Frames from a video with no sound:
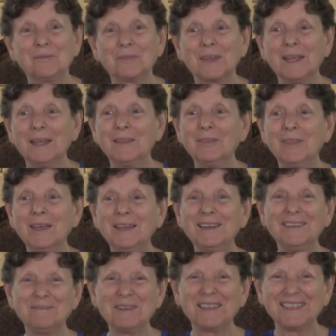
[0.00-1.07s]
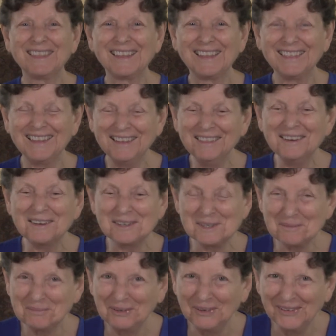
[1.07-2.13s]
And then there's a
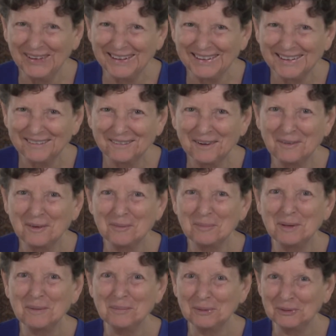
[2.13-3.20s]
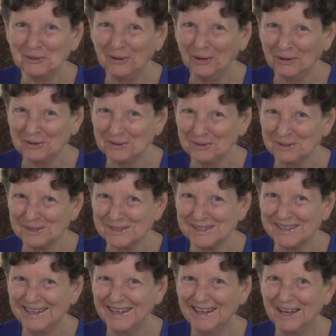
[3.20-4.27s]
point where when people talk to us
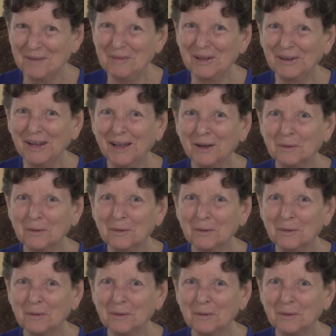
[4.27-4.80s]
about higher